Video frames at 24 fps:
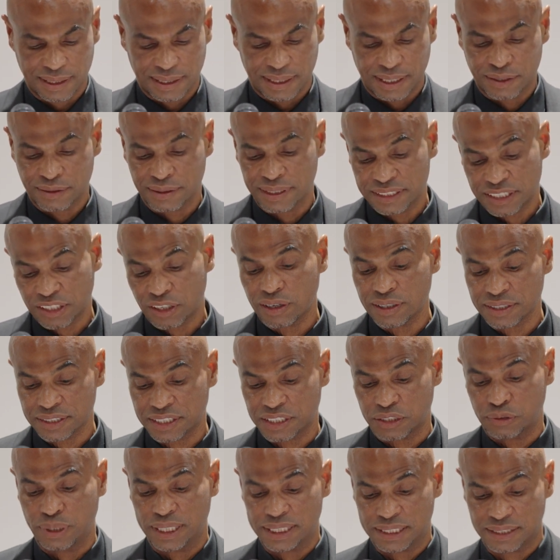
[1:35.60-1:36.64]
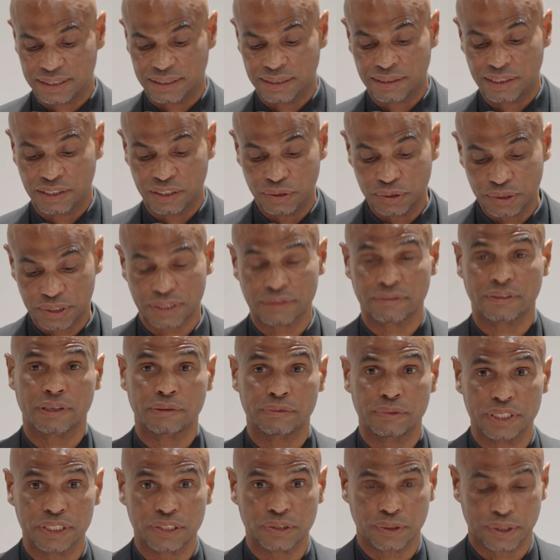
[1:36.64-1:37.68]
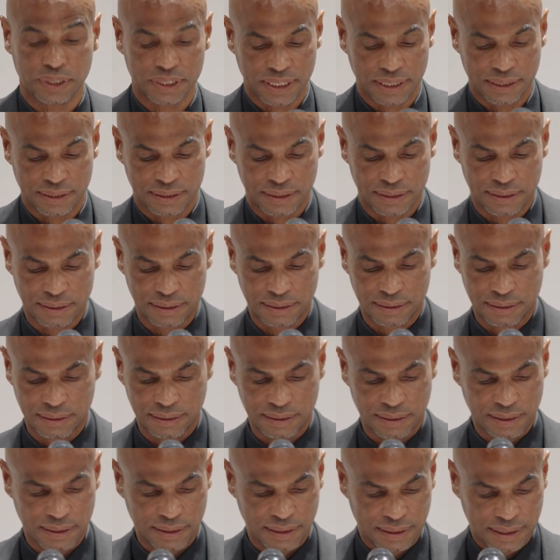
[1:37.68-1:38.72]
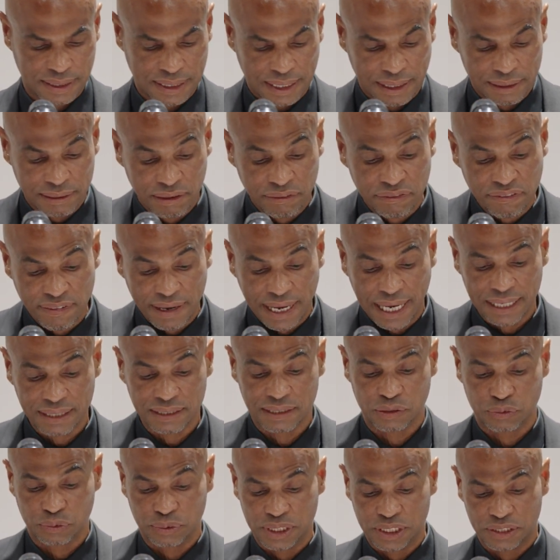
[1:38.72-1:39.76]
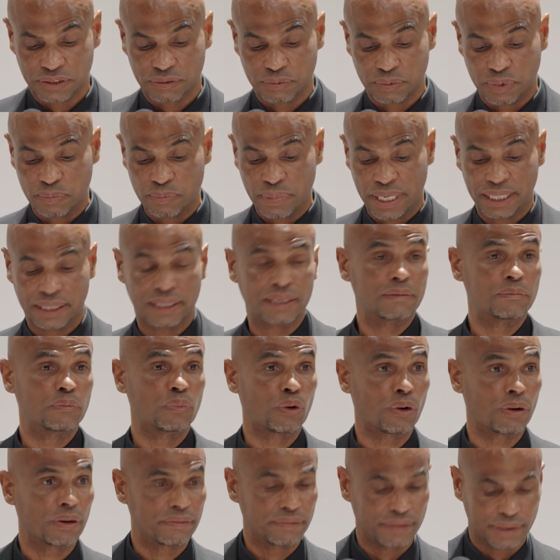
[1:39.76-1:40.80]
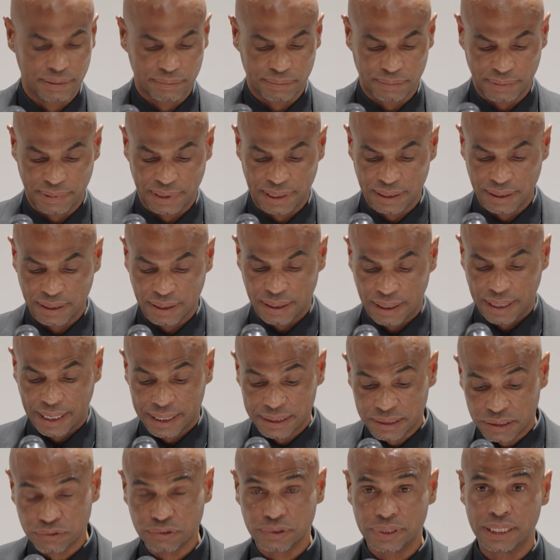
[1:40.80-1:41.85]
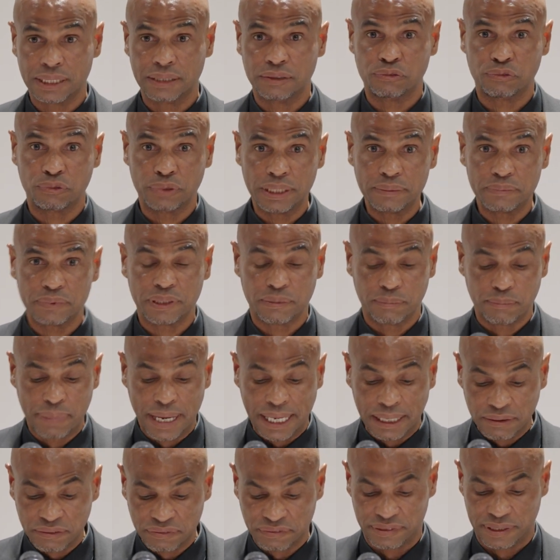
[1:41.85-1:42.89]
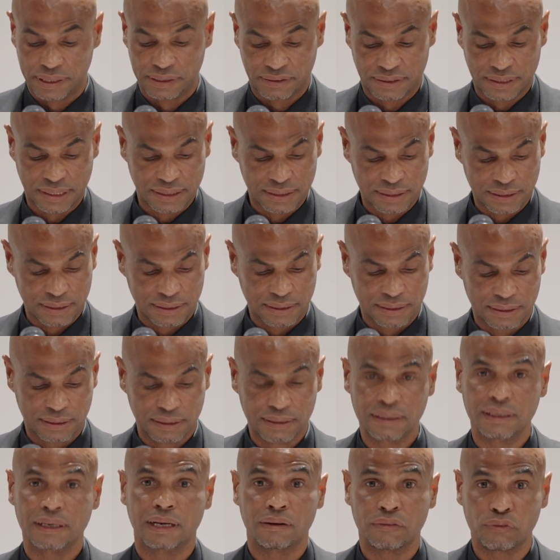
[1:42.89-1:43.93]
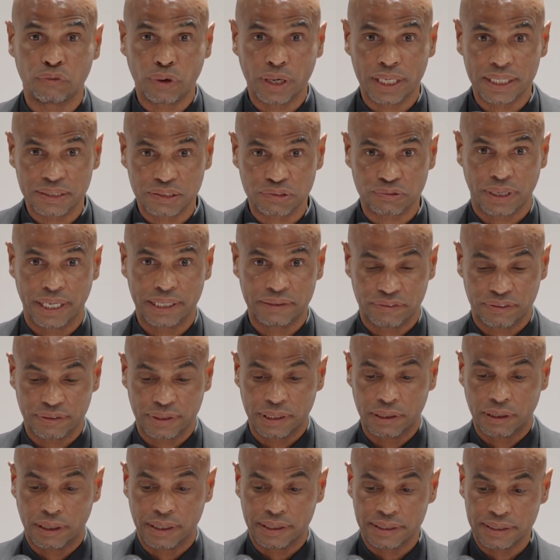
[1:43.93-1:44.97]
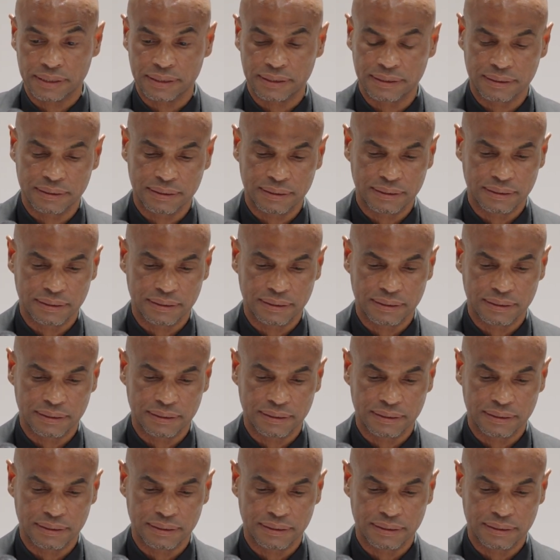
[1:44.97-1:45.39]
This calls to question the use of our resources and the fact that we should be making more of them and to really reap the benefits of what is rightfully ours.